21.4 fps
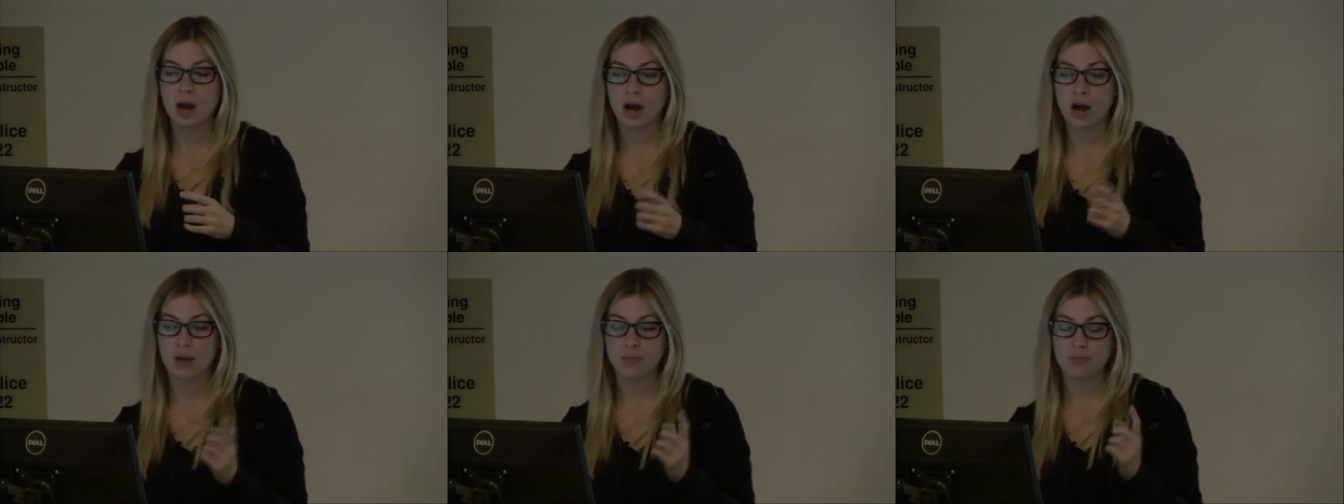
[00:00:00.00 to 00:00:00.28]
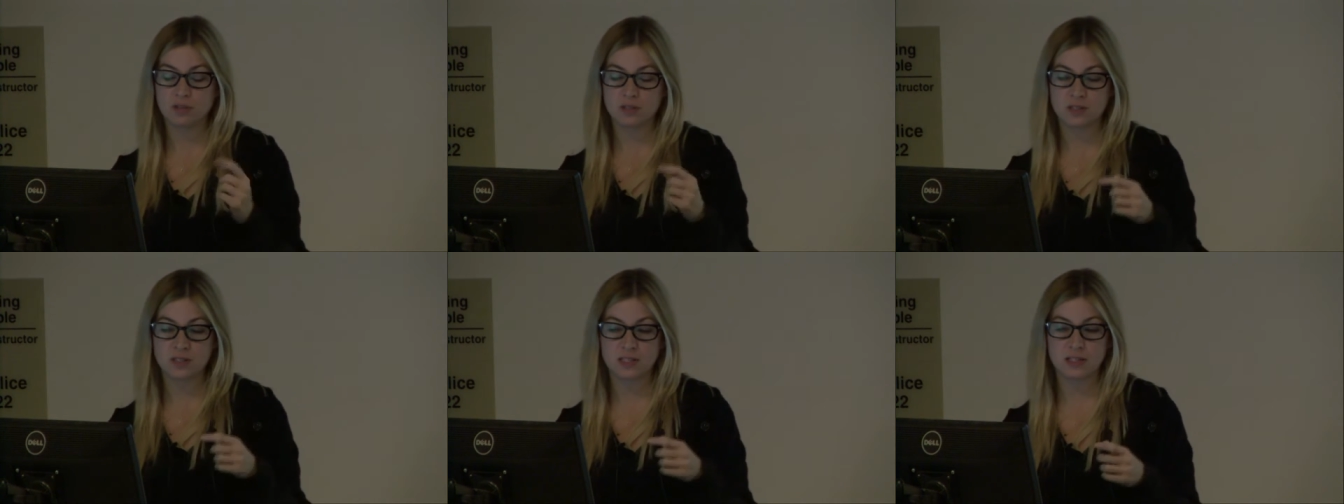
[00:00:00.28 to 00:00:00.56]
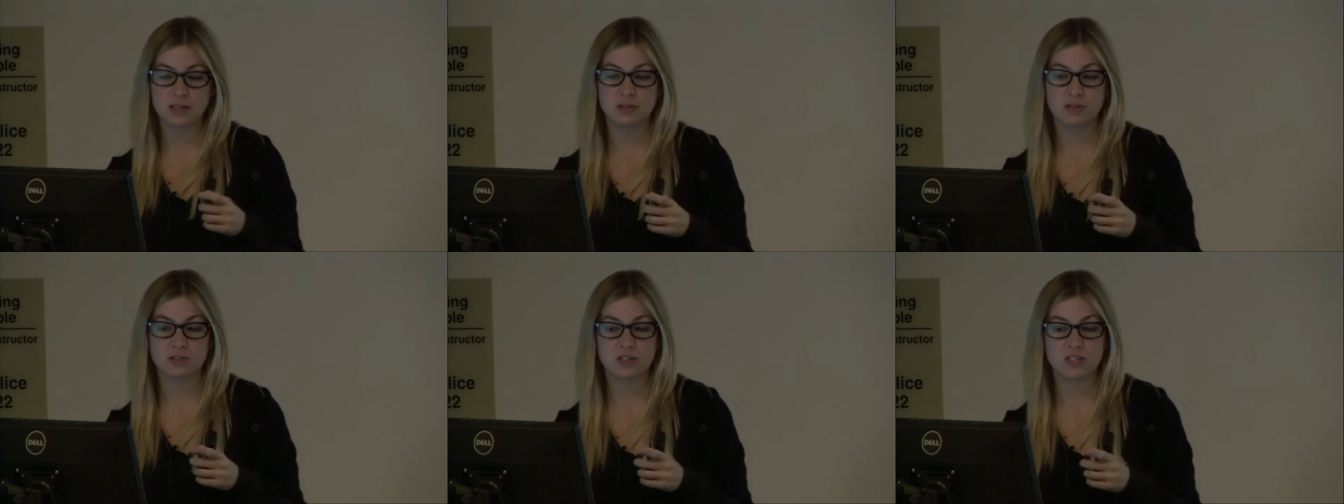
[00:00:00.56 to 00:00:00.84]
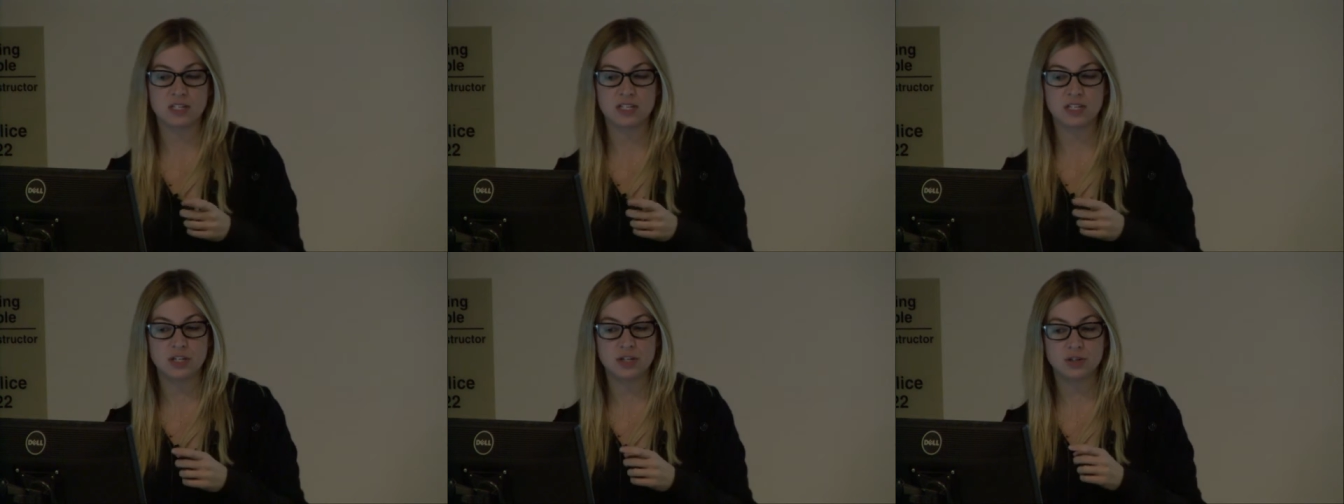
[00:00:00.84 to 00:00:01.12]
Um, you'll see there's
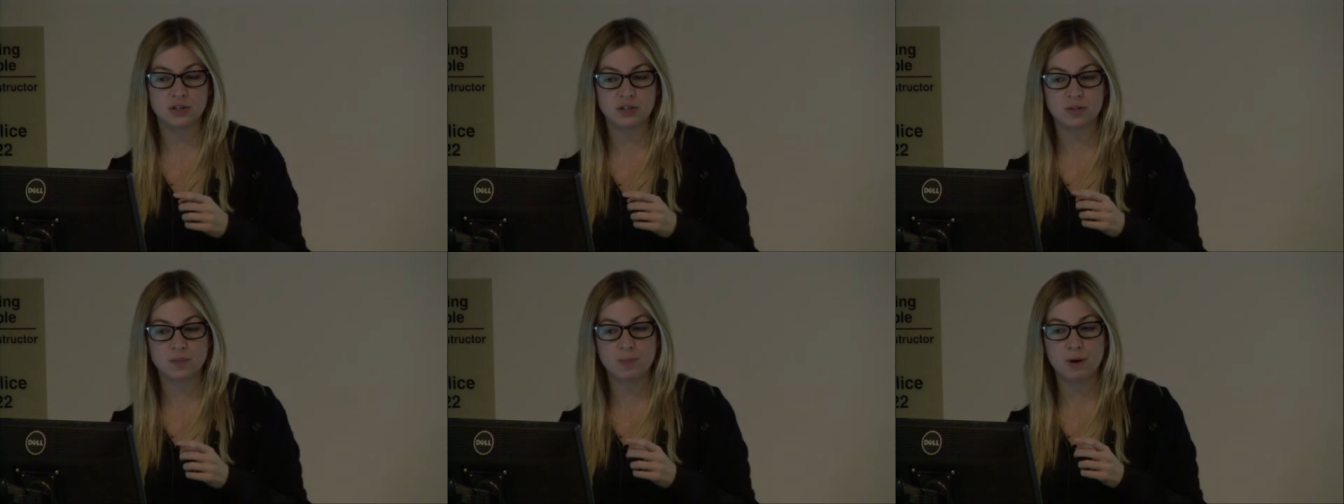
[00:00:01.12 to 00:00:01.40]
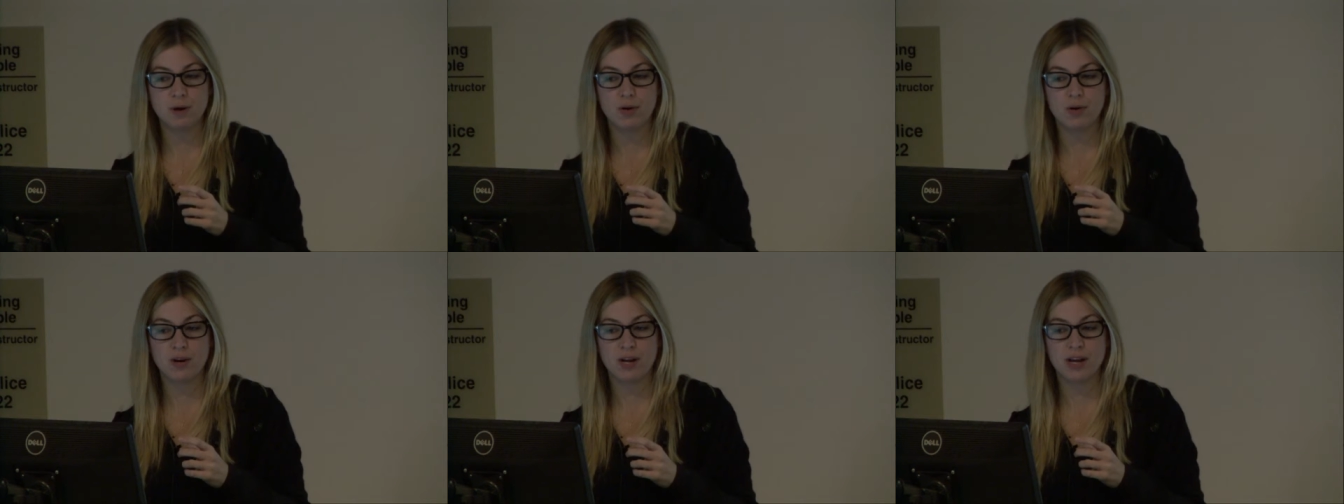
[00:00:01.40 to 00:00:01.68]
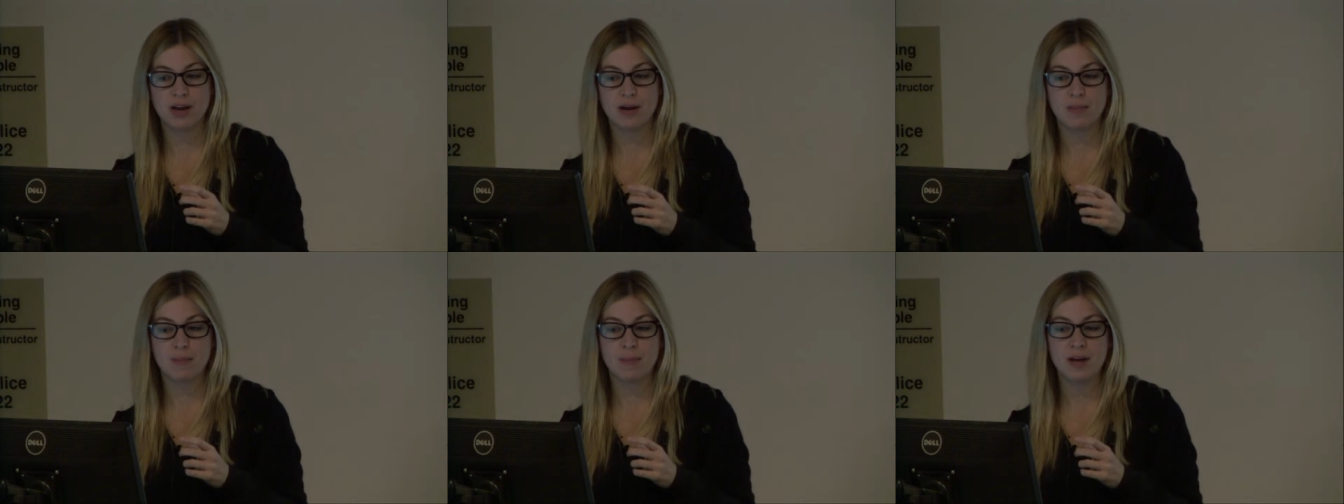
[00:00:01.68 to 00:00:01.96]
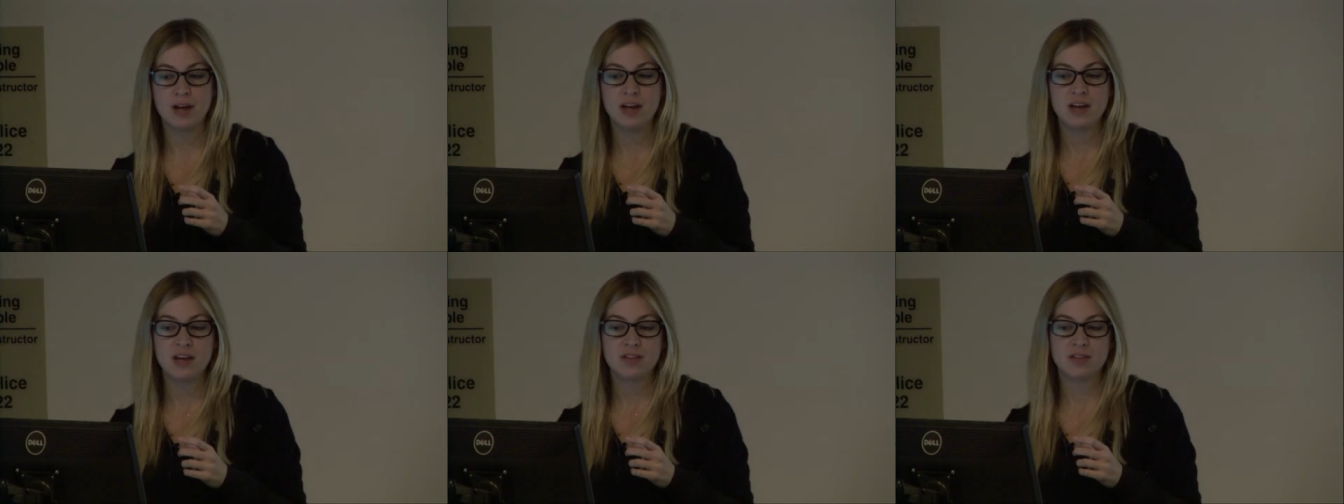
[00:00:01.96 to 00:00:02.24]
a teacher's podium.
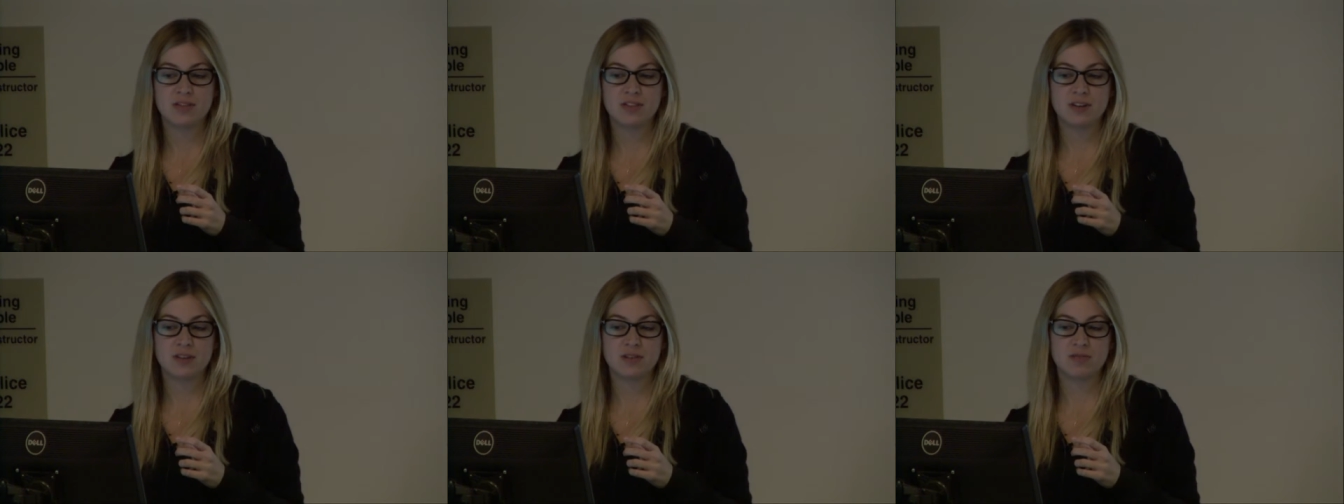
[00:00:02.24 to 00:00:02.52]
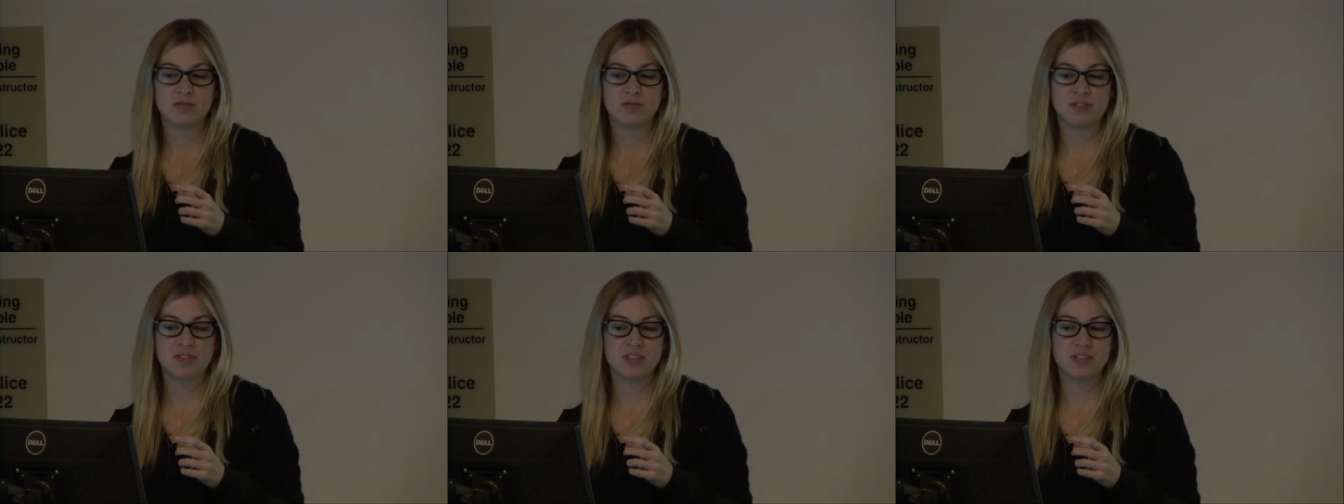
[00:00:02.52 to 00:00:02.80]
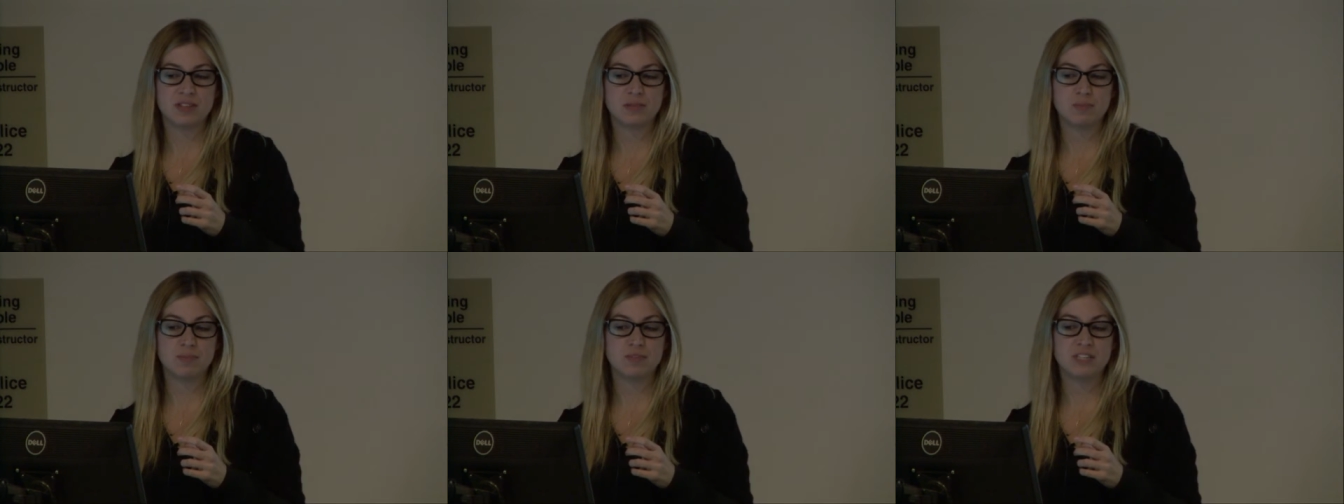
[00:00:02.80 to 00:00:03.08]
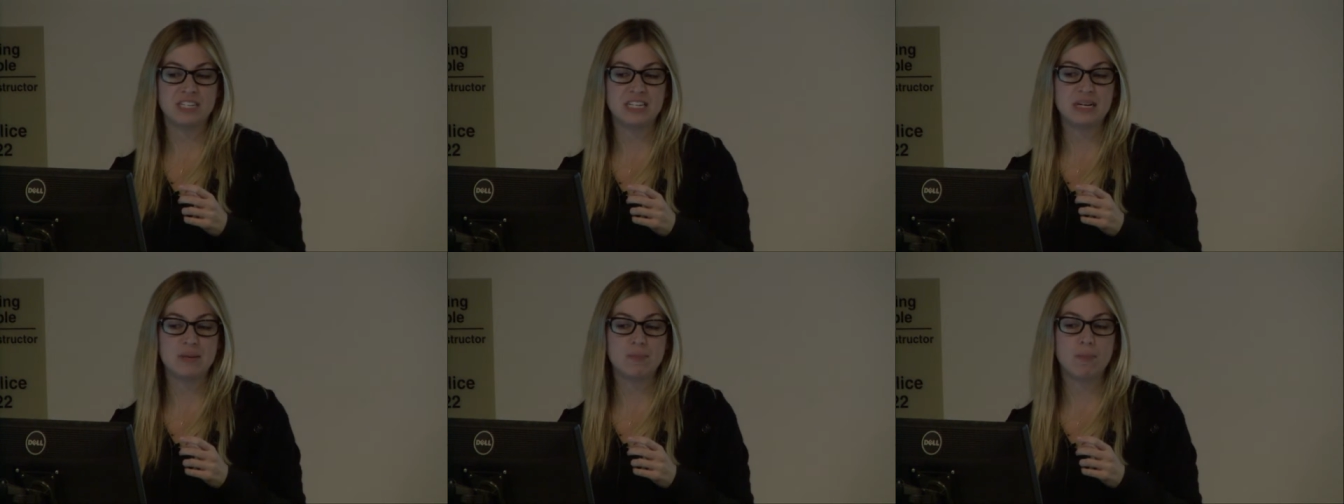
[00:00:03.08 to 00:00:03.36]
There, this
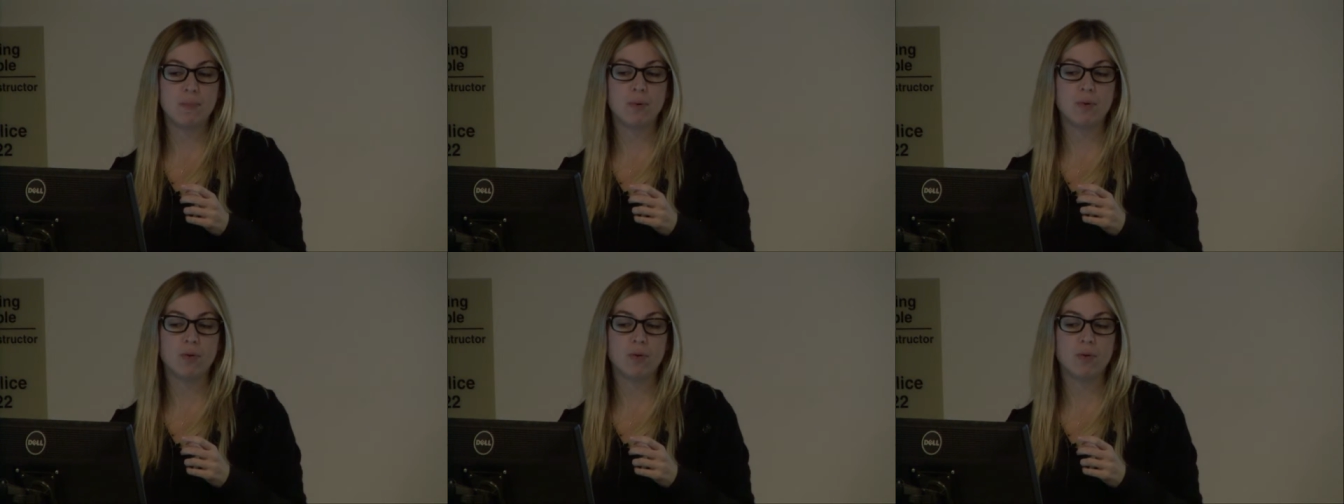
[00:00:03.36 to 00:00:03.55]
deep